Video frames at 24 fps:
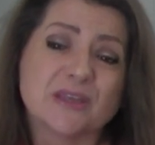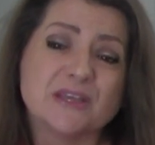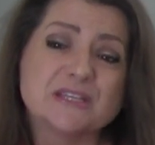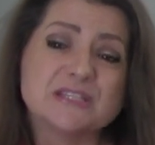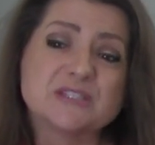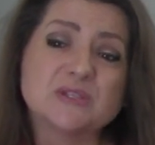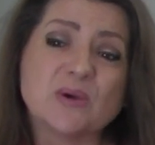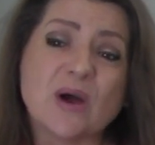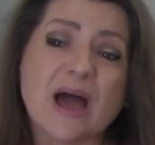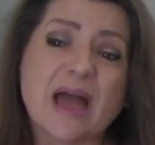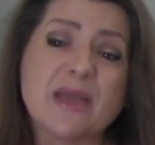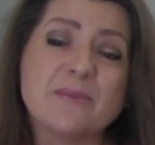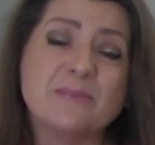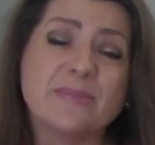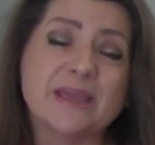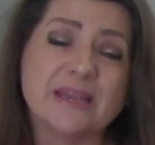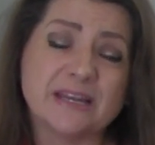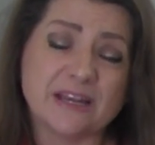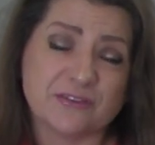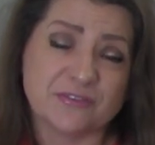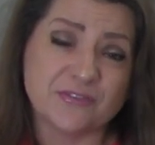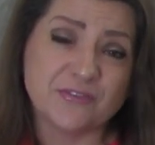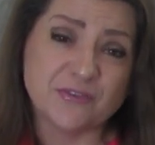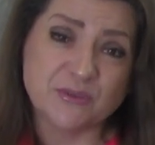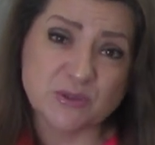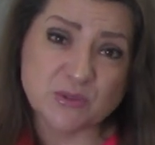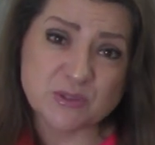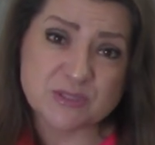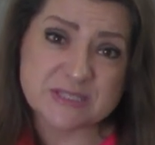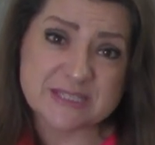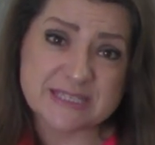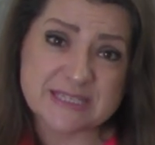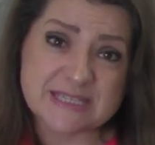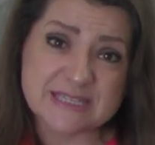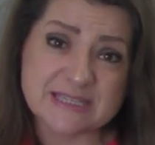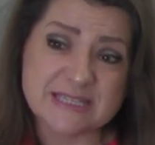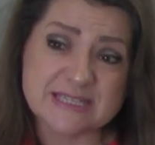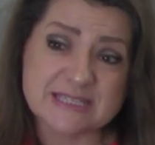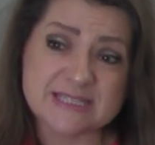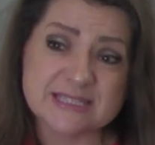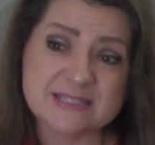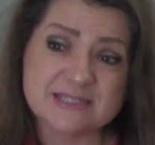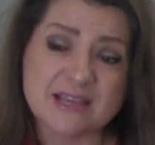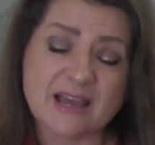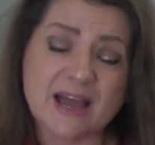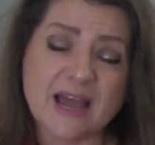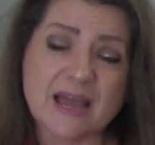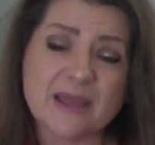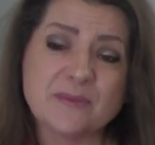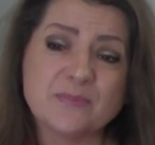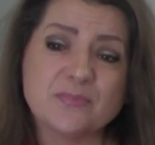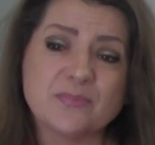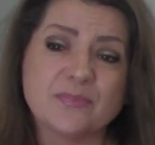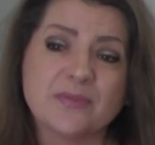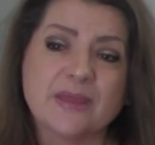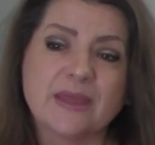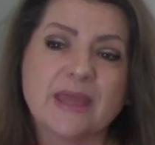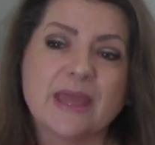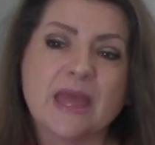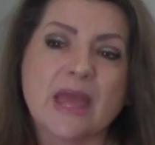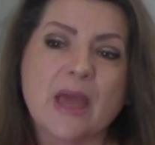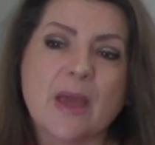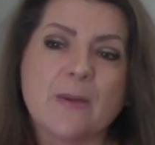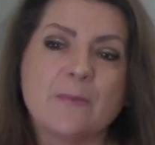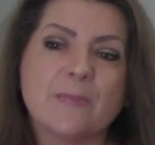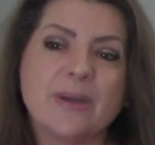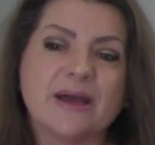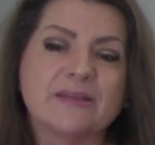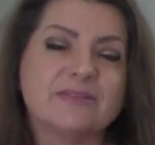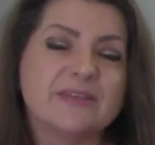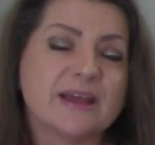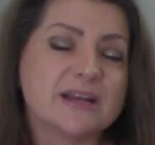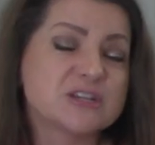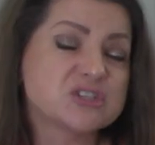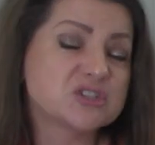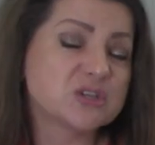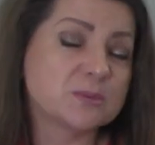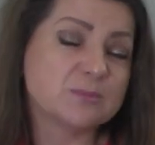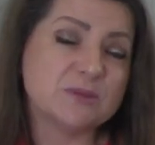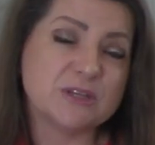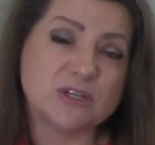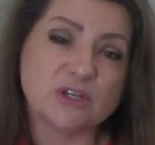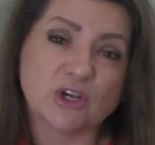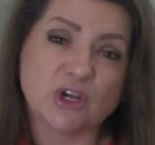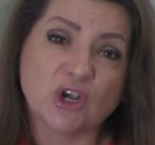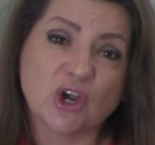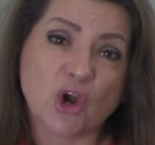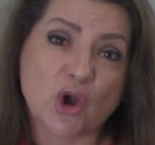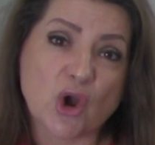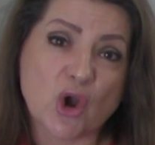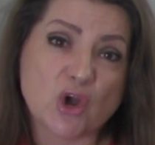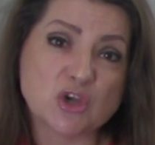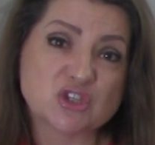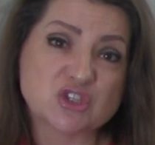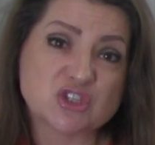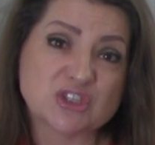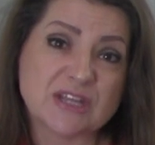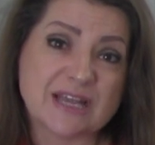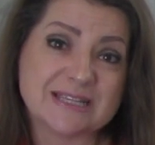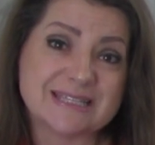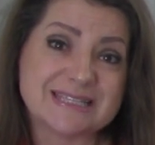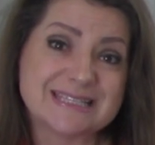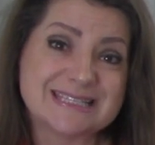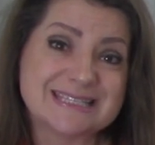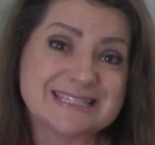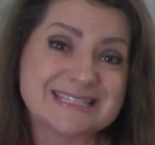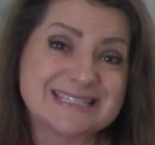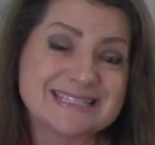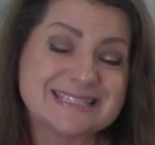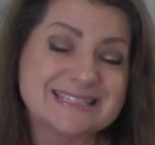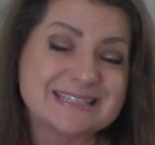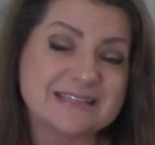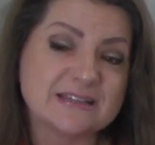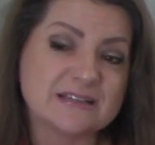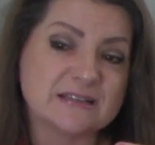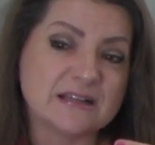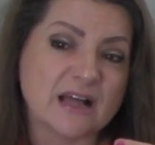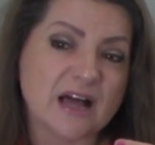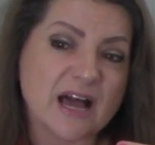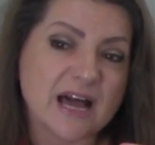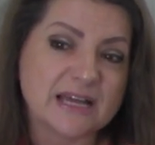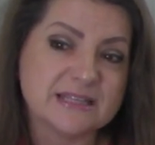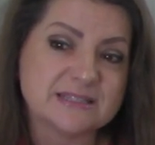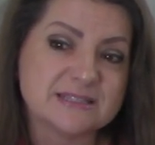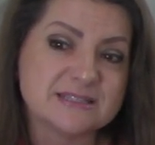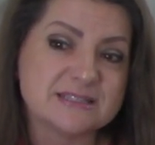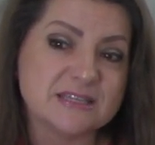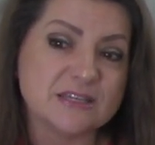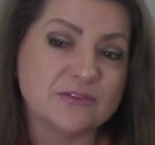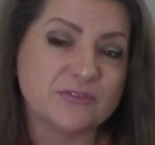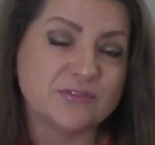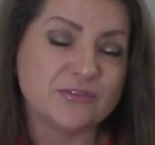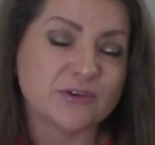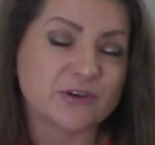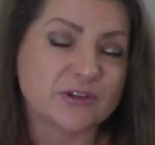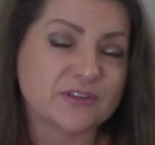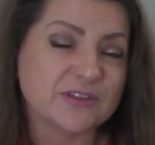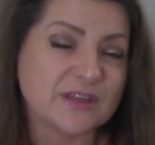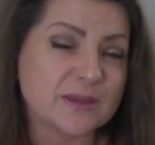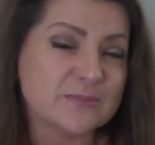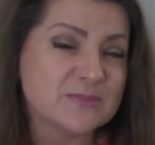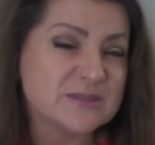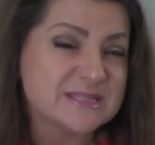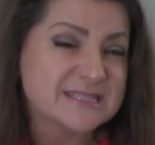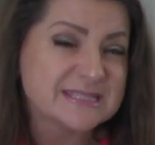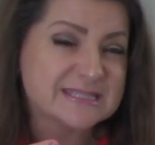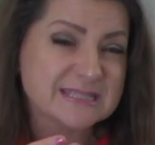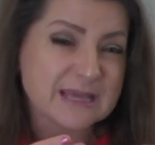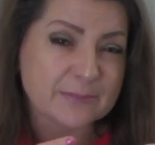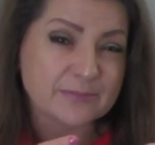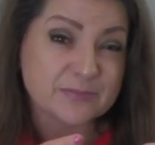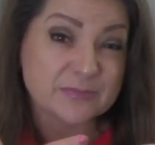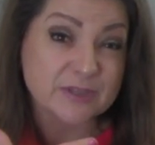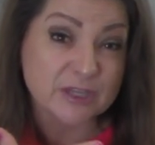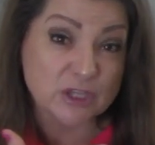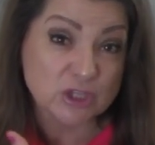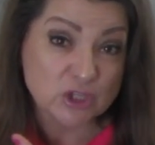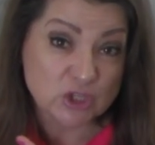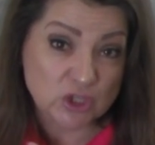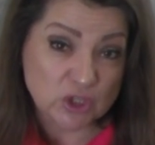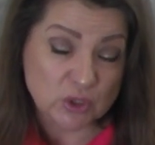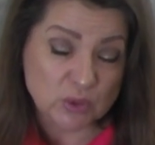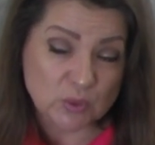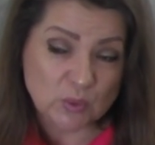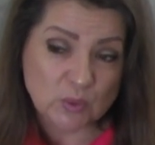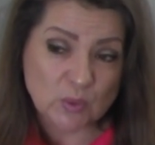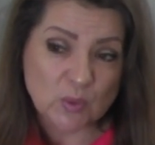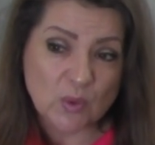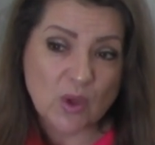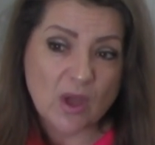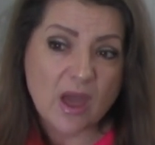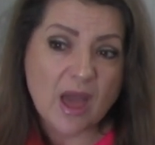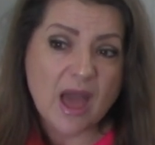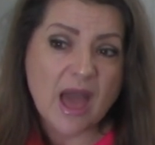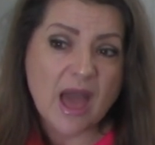So I made a fruit tea this time, but there are some little girls that still hot tea for them is something new.